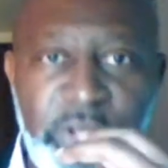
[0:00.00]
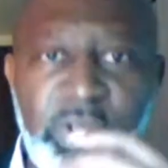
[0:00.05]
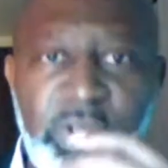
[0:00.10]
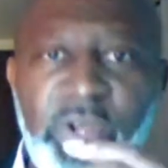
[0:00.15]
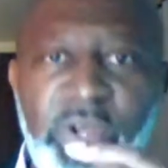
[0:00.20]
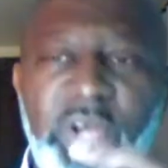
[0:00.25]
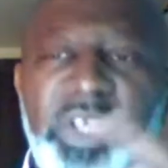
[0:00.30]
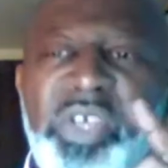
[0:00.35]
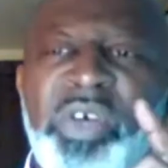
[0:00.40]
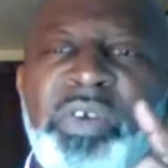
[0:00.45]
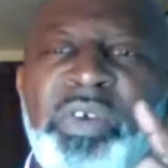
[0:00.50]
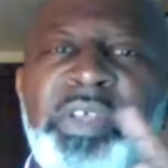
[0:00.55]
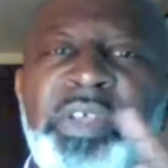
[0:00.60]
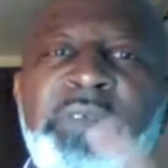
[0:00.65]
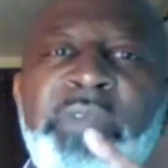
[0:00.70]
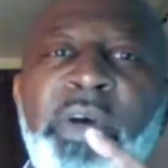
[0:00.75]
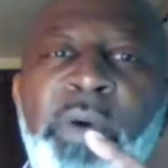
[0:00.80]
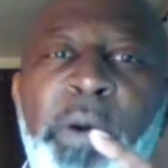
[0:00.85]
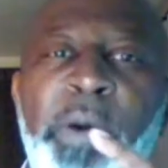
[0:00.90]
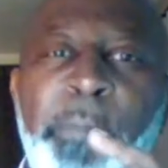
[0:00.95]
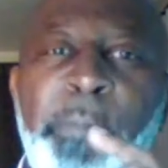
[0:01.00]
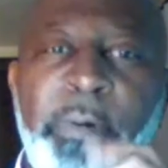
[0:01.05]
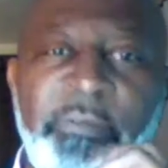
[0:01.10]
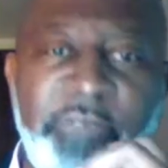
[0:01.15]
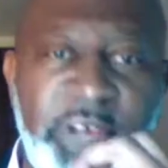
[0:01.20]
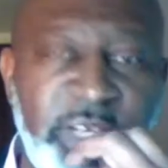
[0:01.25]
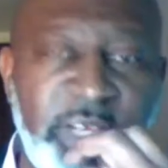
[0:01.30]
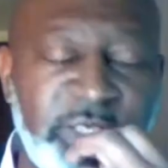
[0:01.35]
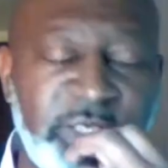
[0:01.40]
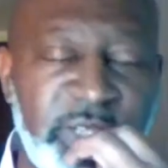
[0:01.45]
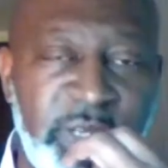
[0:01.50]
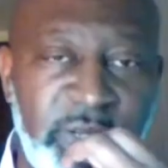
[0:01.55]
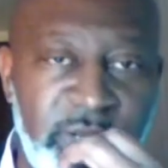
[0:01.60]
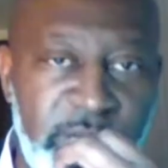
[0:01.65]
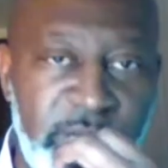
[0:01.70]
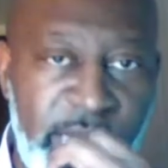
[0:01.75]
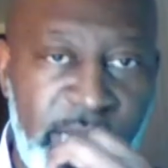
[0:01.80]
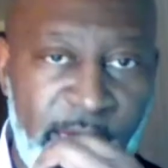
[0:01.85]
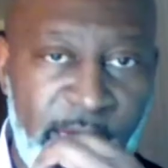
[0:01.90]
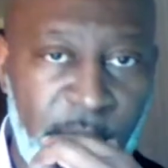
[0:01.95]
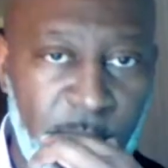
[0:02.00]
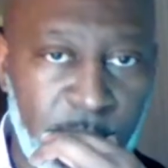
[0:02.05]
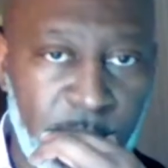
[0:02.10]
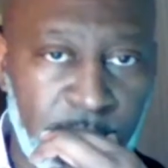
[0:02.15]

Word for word: you you don't even know what perfection look like?